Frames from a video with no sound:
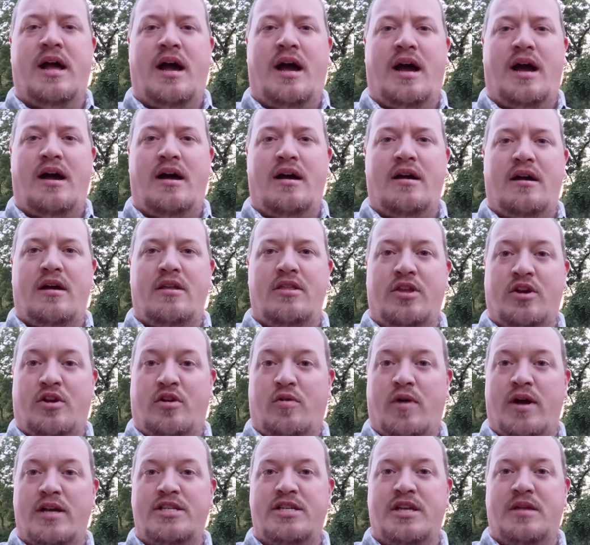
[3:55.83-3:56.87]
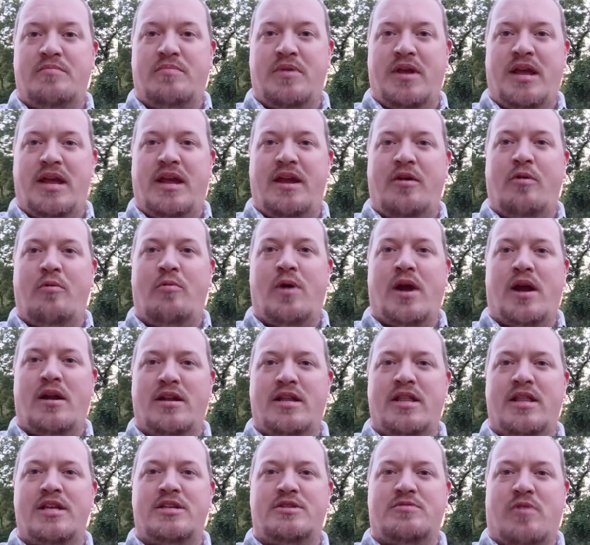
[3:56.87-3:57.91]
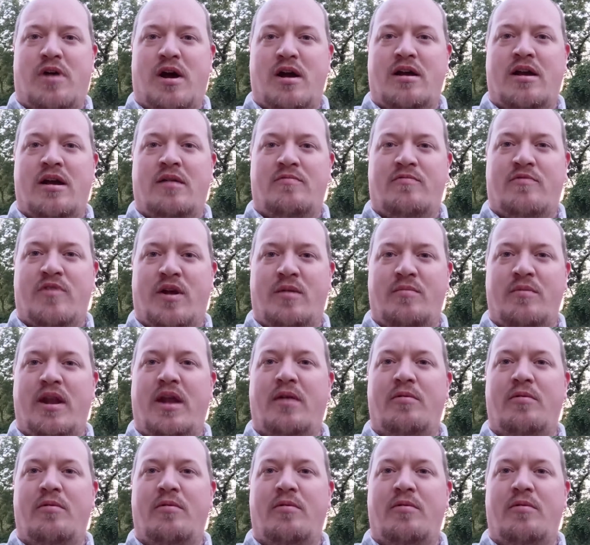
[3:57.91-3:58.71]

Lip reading: the question being, where did this rock come from?